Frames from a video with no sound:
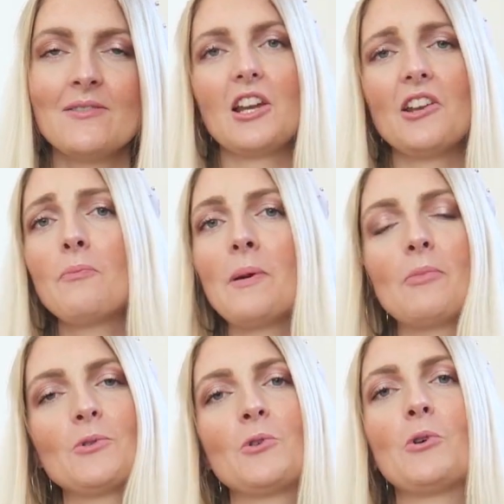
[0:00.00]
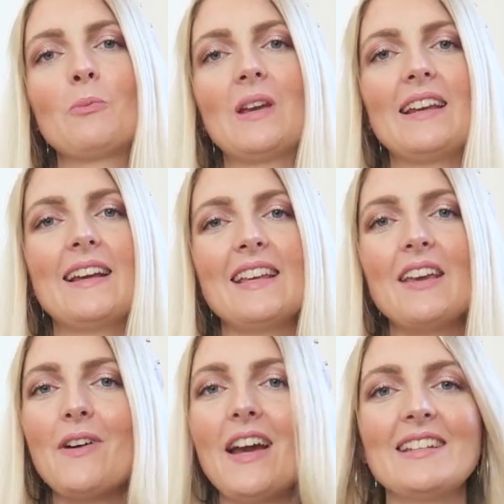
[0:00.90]
A lot of people told me that
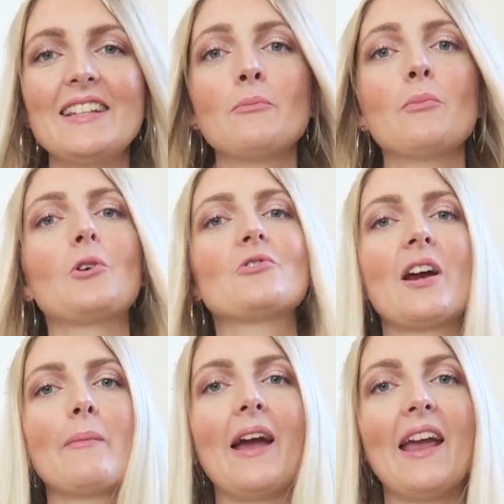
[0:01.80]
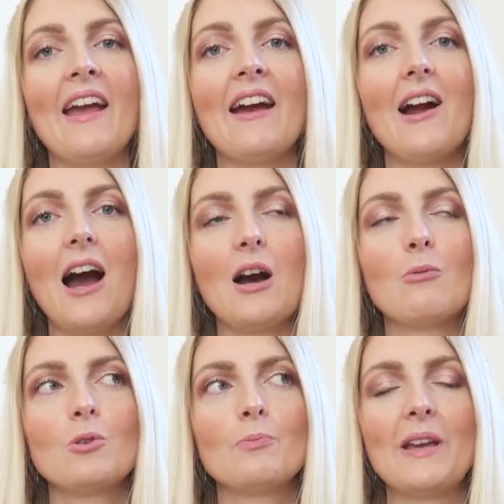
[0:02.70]
if I didn't blow dry my hair, I
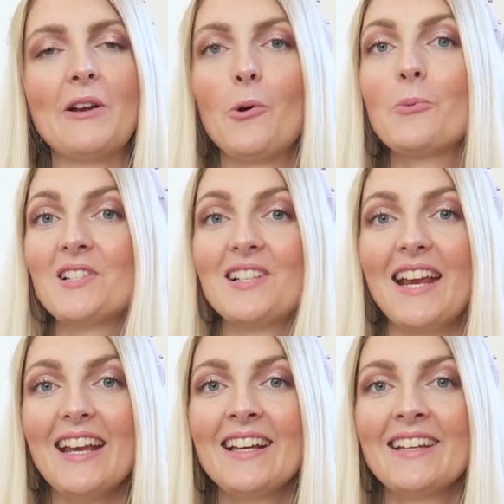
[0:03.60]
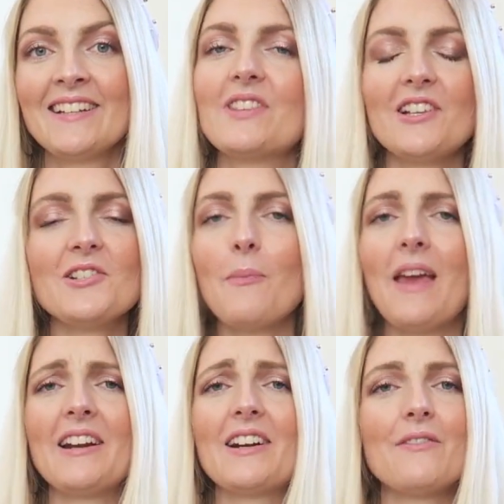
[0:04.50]
would become sick. Doesn't
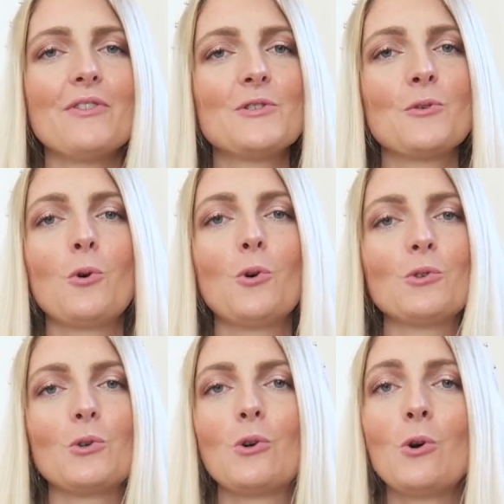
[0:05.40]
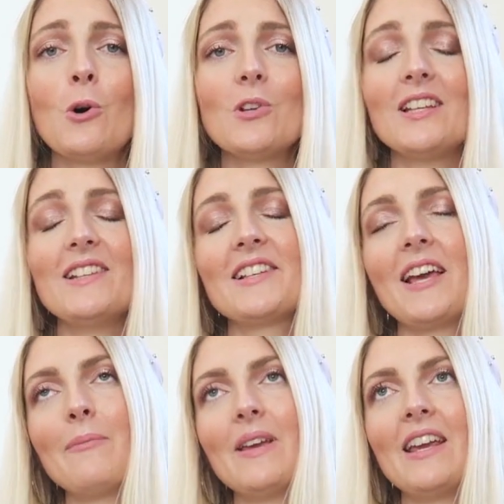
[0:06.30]
matter if it's cold or hot, it
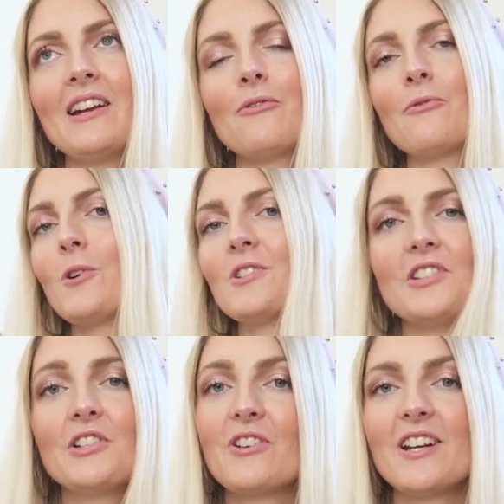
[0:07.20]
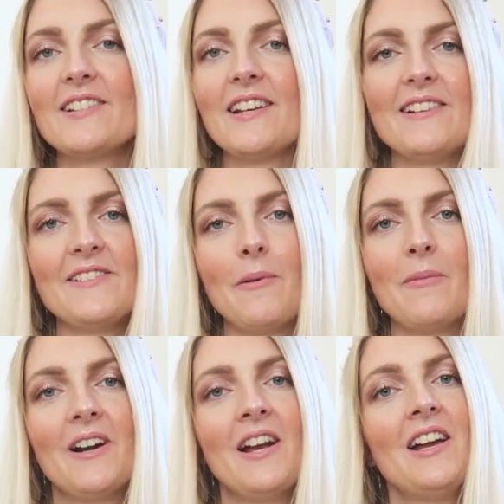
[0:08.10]
can be here 40 degrees in the
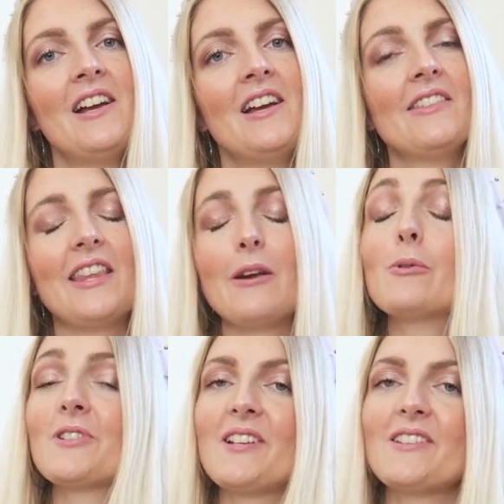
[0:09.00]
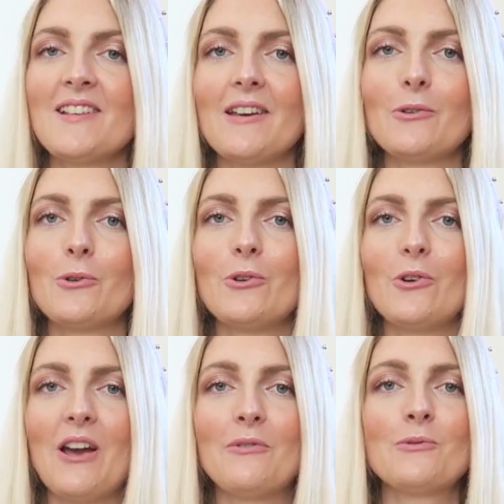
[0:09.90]
summer they will still tell you
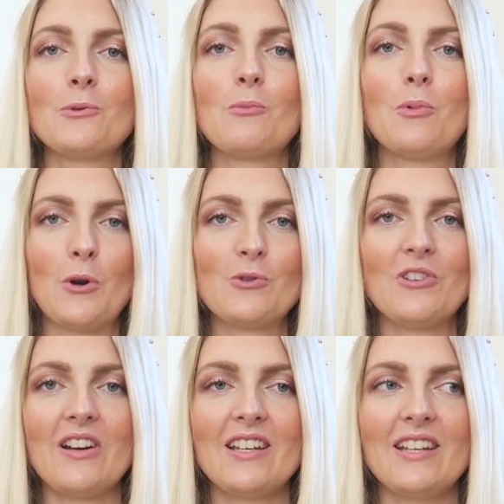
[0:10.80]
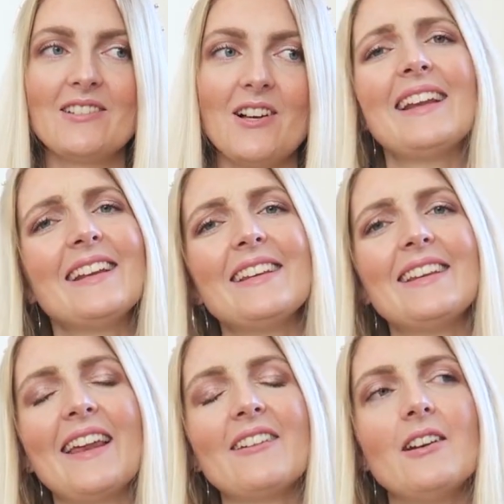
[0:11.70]
you have to blow dry it. And in the
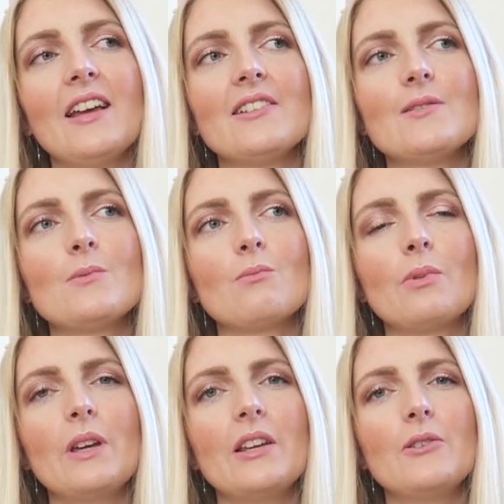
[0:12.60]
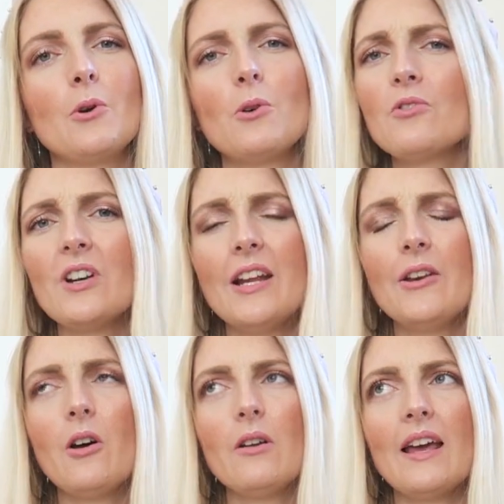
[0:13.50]
Netherlands, we don't really
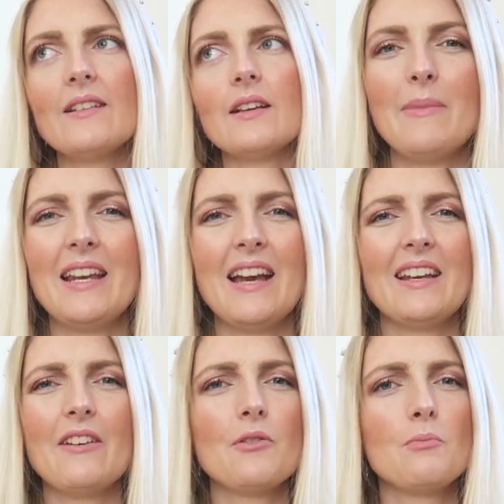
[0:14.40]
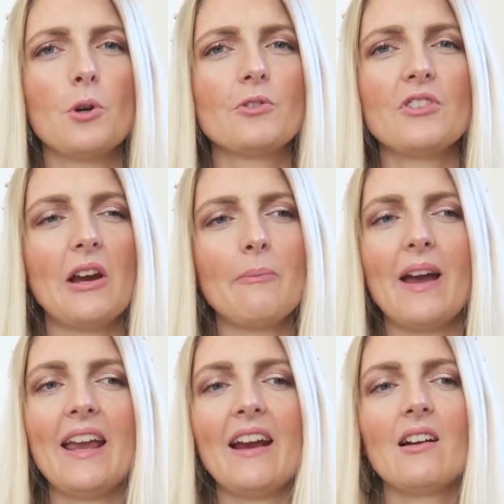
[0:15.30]
know that. I mean, I never blow dry
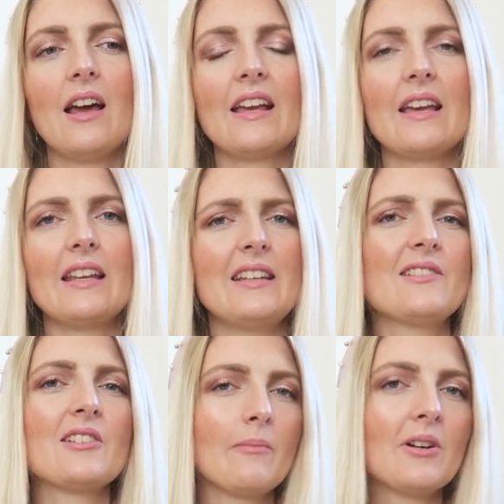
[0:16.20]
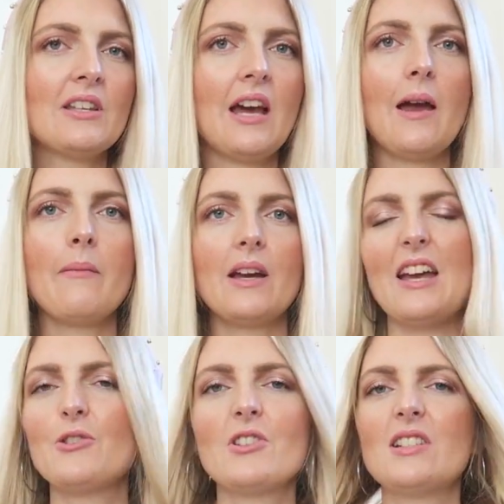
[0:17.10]
my hair like in the summertime.
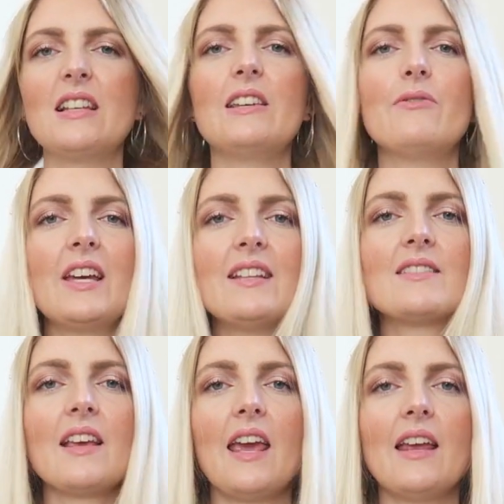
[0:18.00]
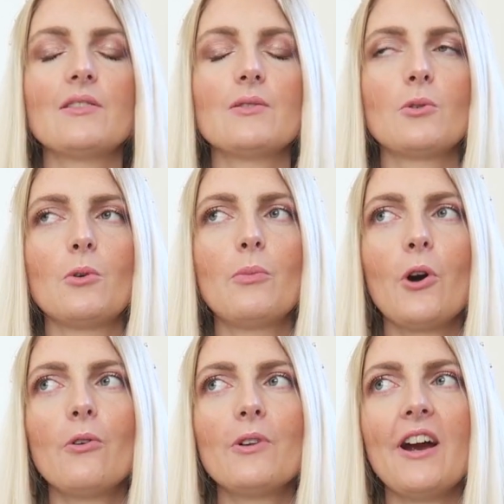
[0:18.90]
I just leave it and don't
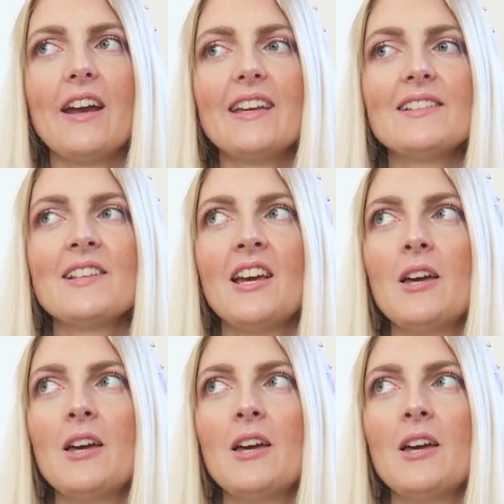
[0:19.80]
blow dry it.